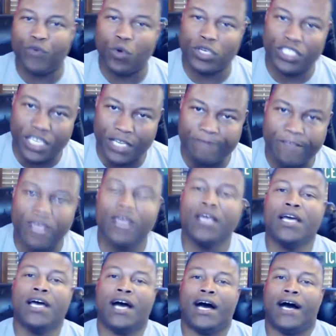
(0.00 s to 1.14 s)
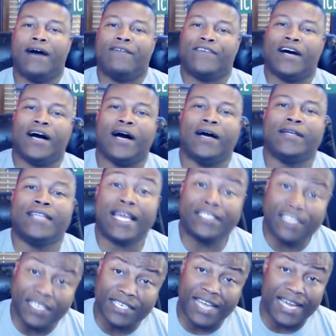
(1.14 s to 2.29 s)
14th of
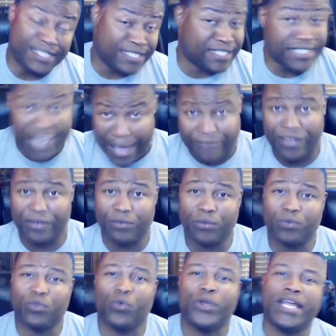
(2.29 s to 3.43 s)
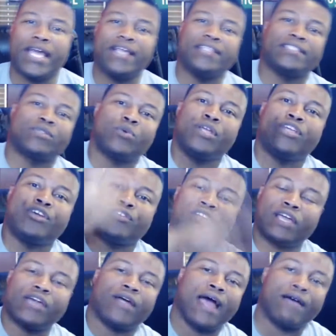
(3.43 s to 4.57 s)
1997, 3 years
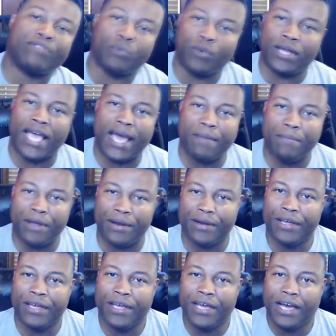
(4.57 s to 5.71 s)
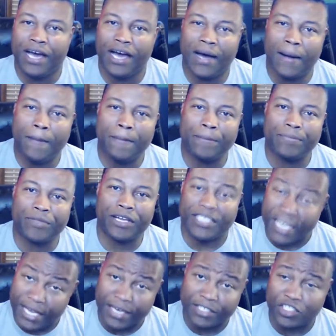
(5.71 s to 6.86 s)
later after we had been
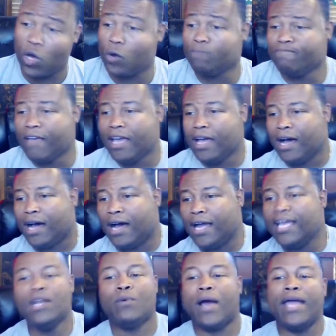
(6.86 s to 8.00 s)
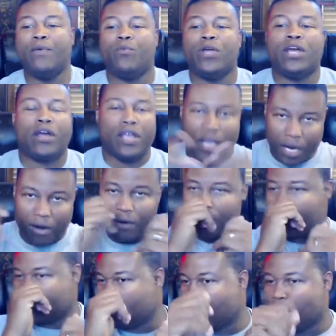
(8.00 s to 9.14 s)
dating. So anyway, we are here
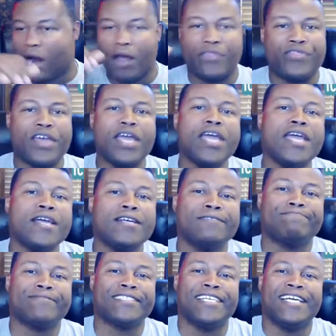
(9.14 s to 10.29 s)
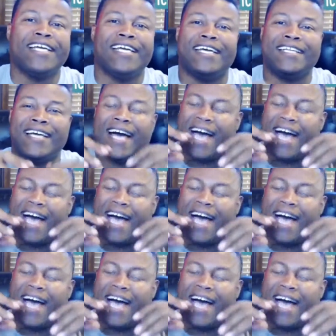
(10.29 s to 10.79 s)
doing our thing, and